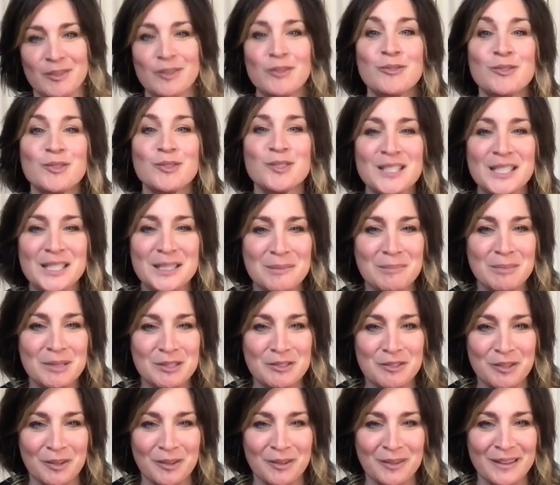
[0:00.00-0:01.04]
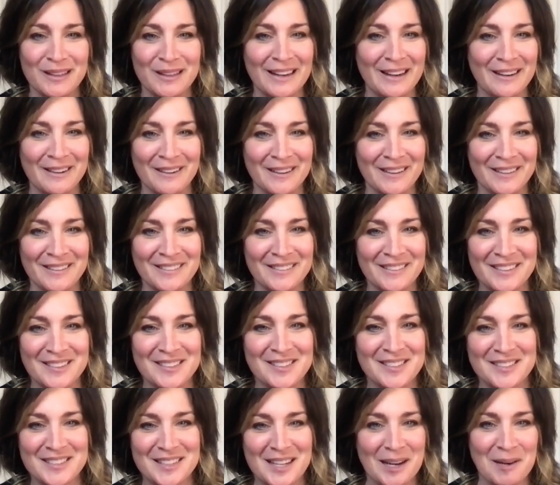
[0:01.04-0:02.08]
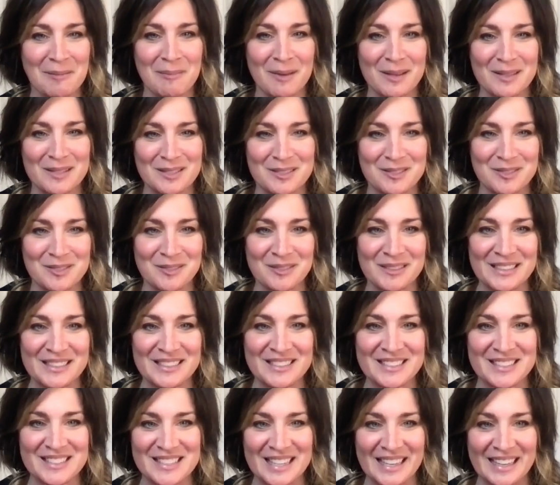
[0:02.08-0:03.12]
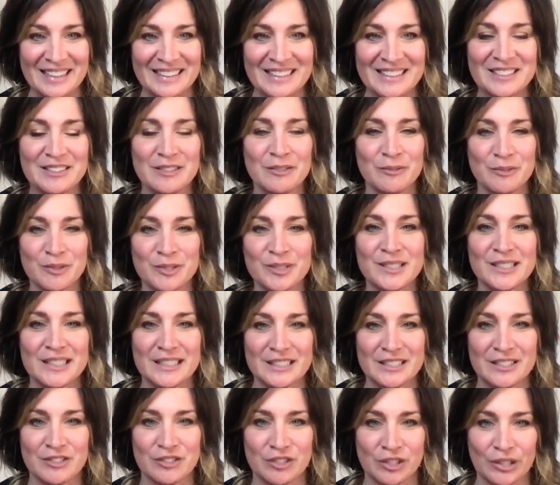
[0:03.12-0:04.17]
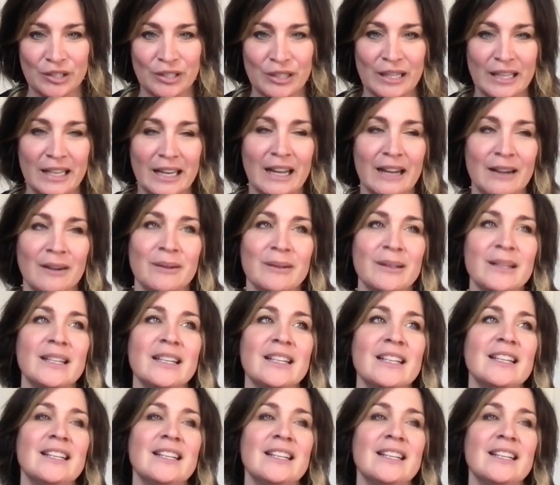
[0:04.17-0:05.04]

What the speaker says: You just need to be journaling, Erica. This is not a message you need to send. You just need to journal it out.